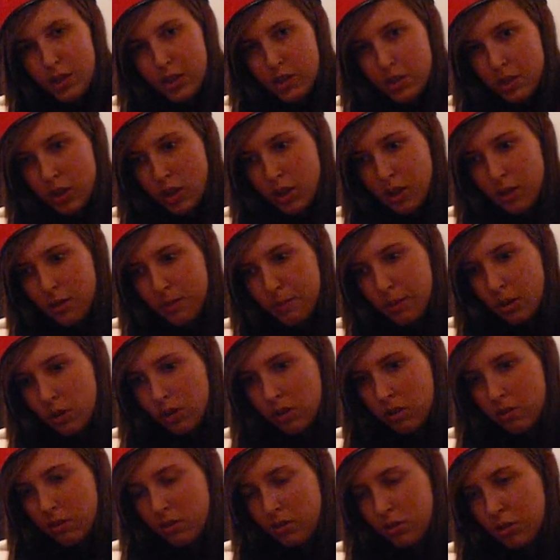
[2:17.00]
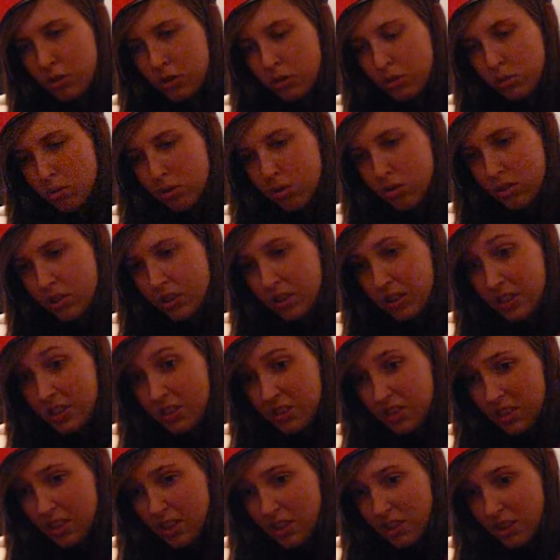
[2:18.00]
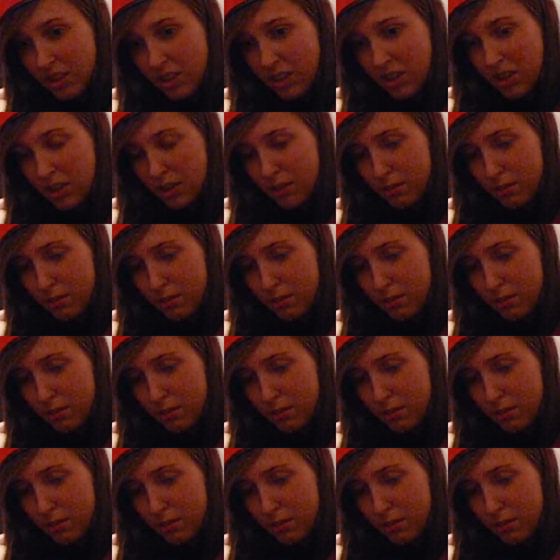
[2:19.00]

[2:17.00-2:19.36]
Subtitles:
Fraser, Paul, Nicole and Lindsay.